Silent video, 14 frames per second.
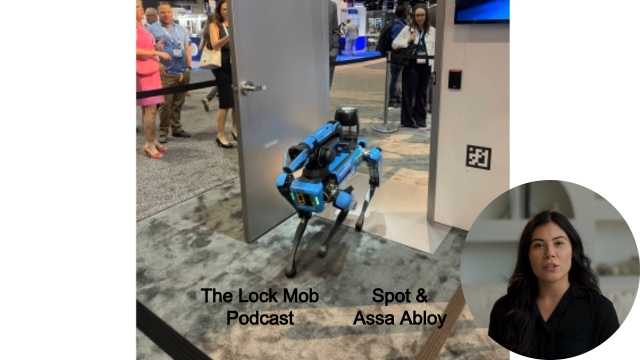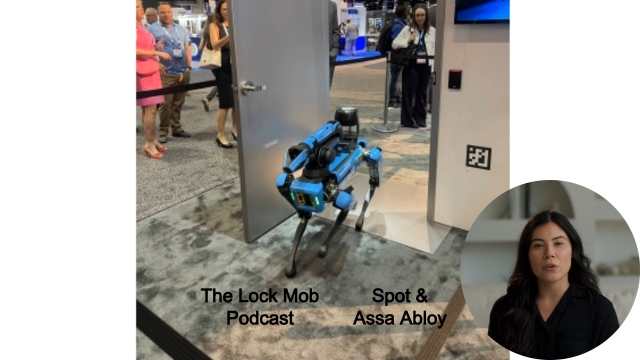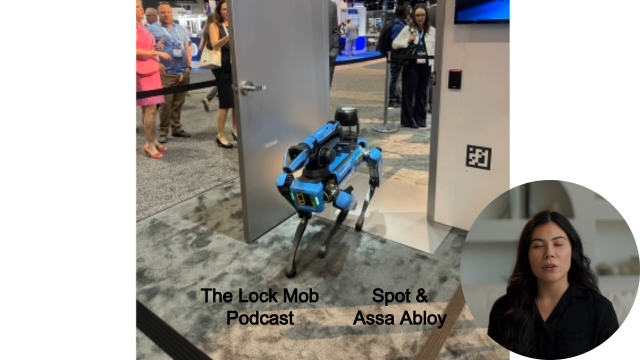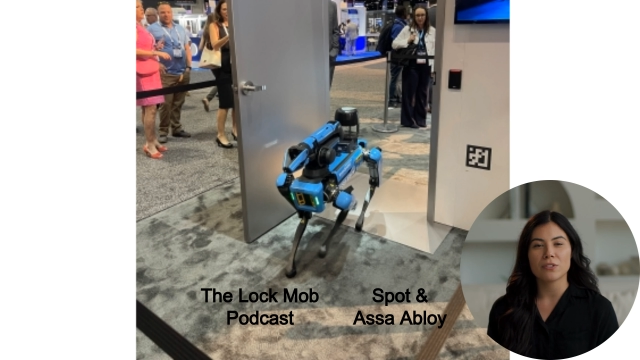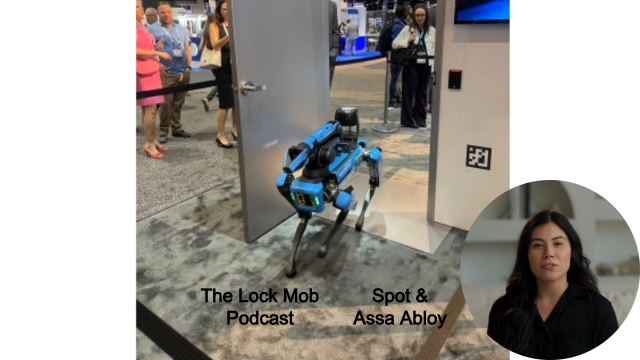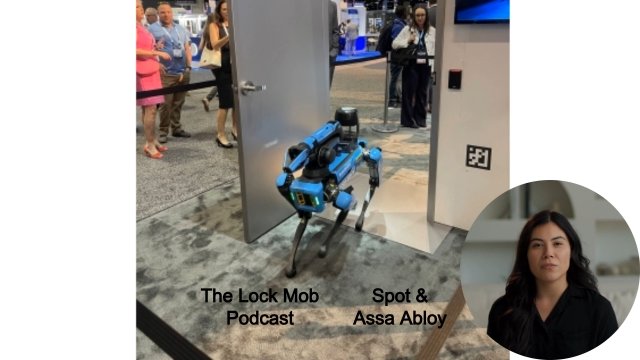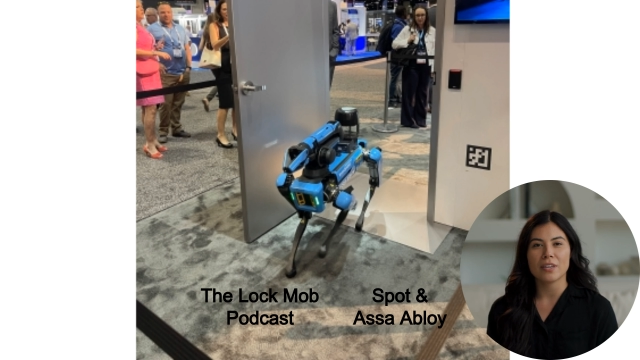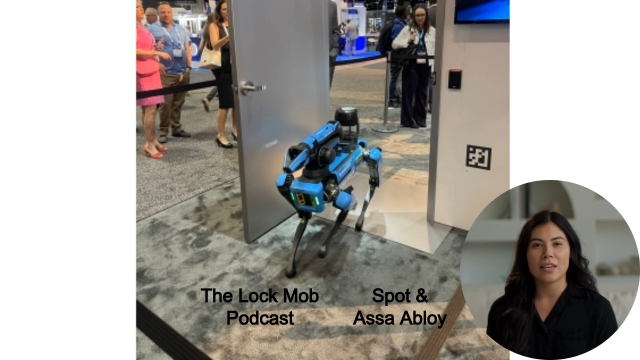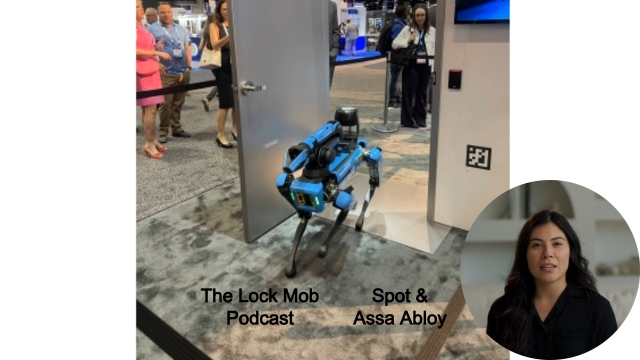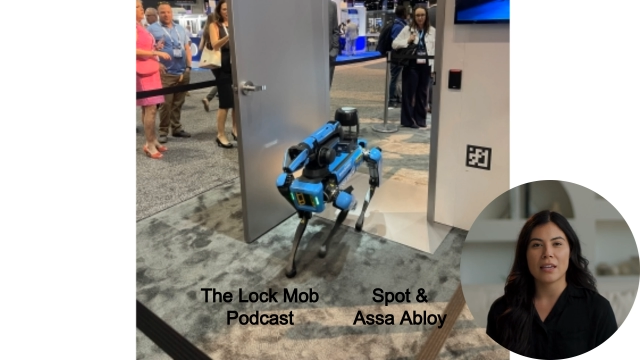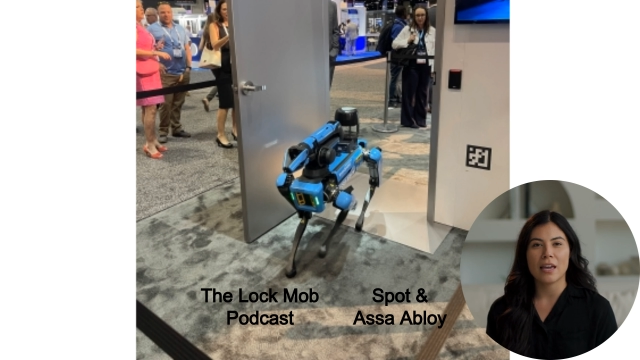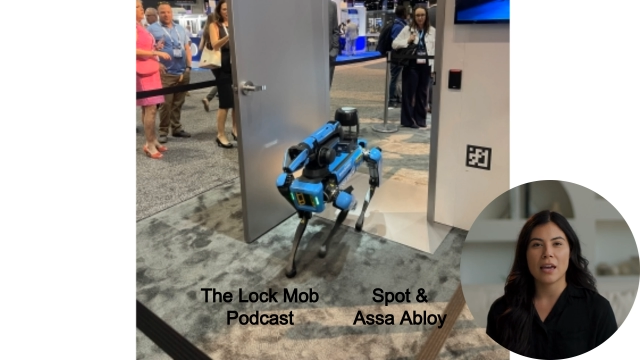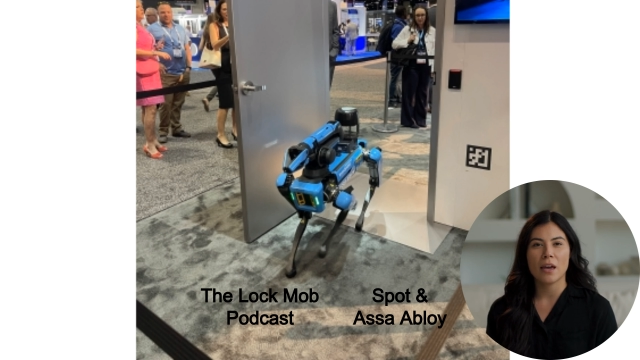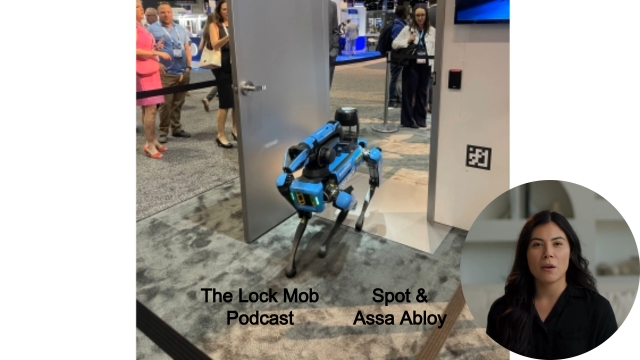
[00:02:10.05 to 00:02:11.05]
I was reading
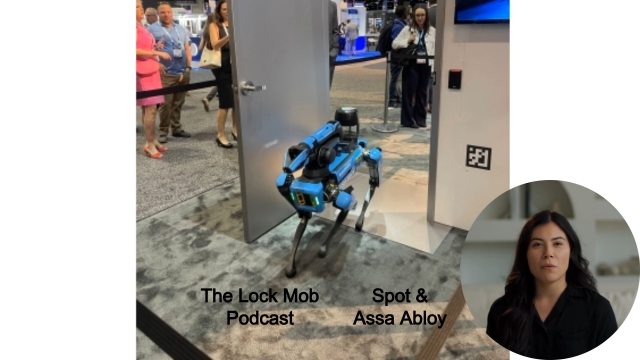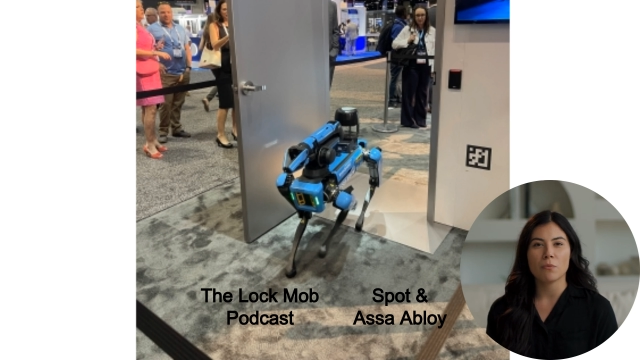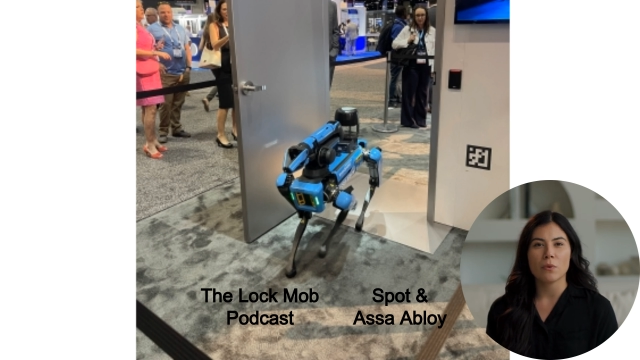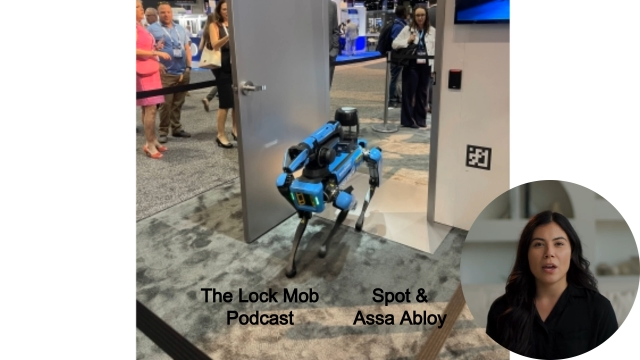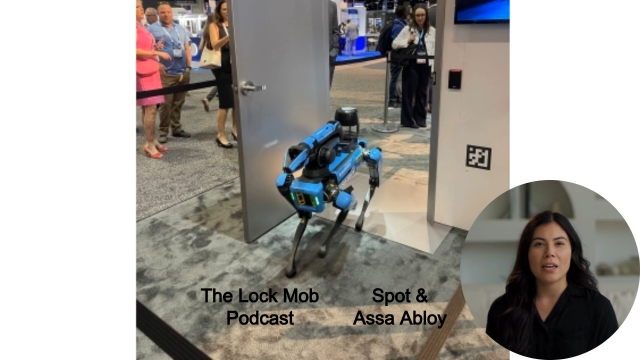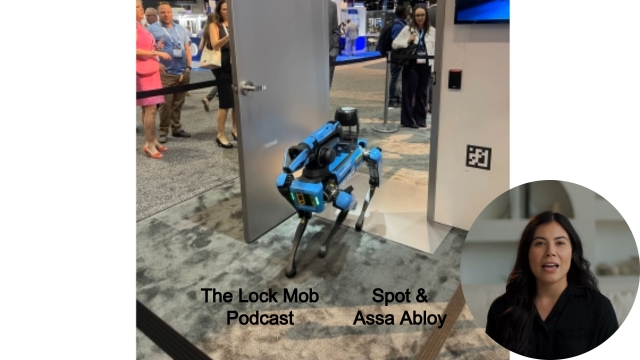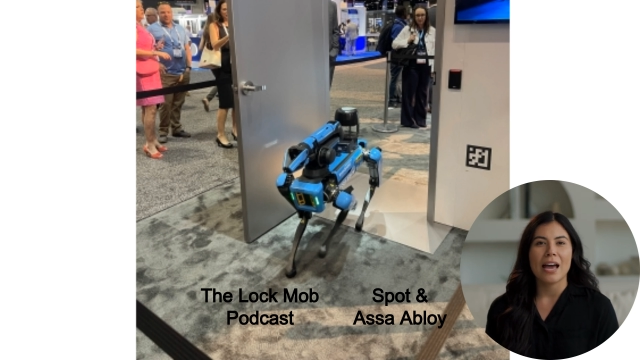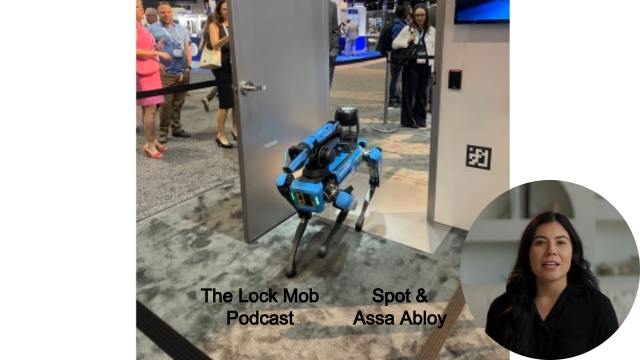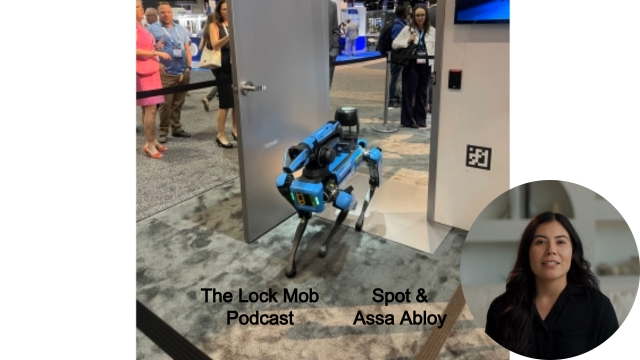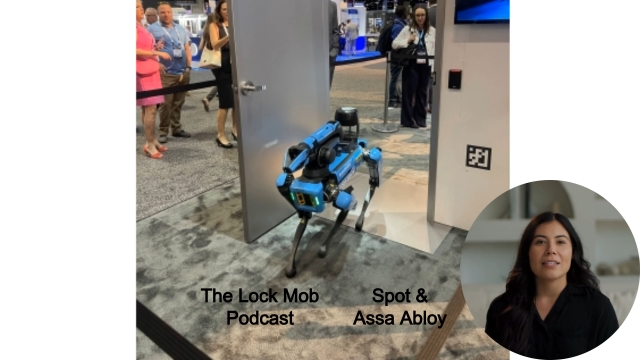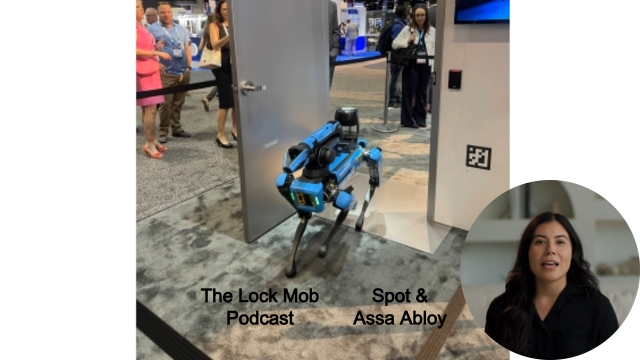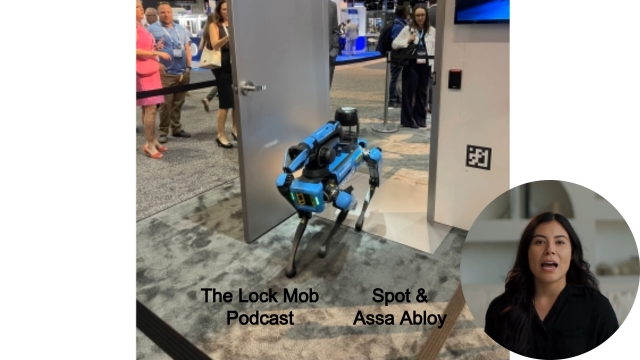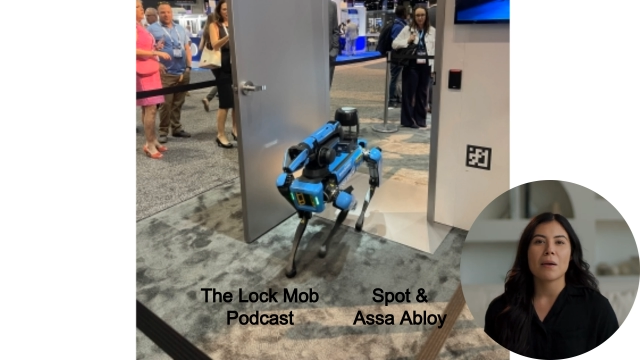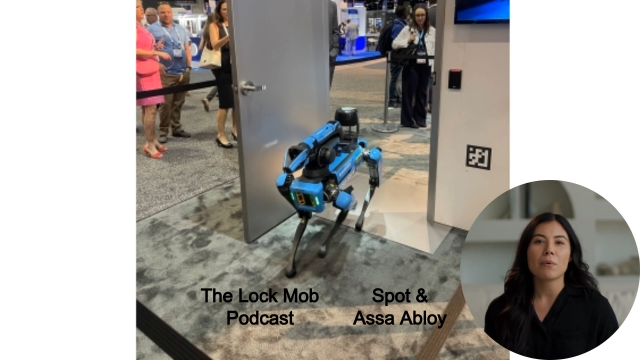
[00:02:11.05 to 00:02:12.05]
one
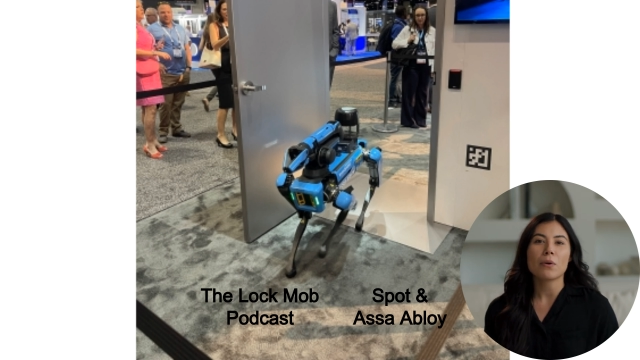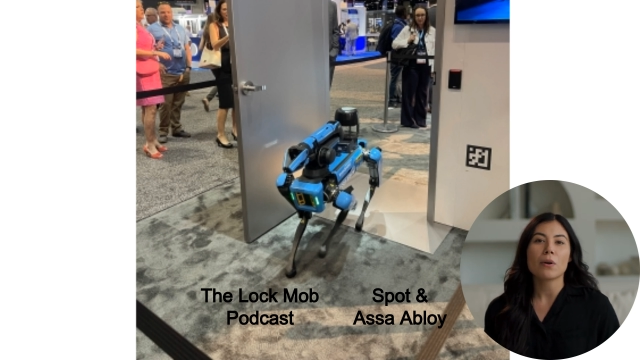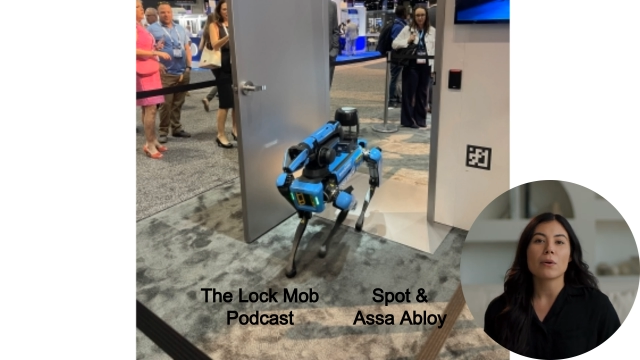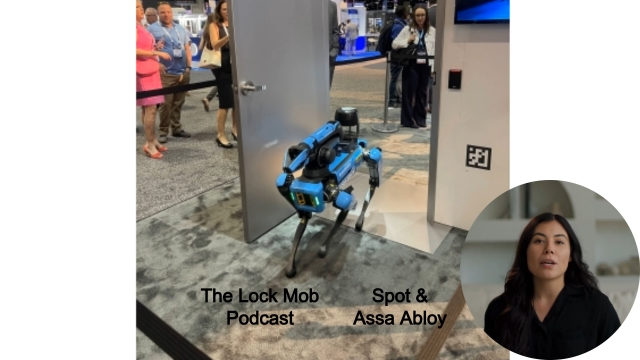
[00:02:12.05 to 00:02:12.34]
ASSA ABLOY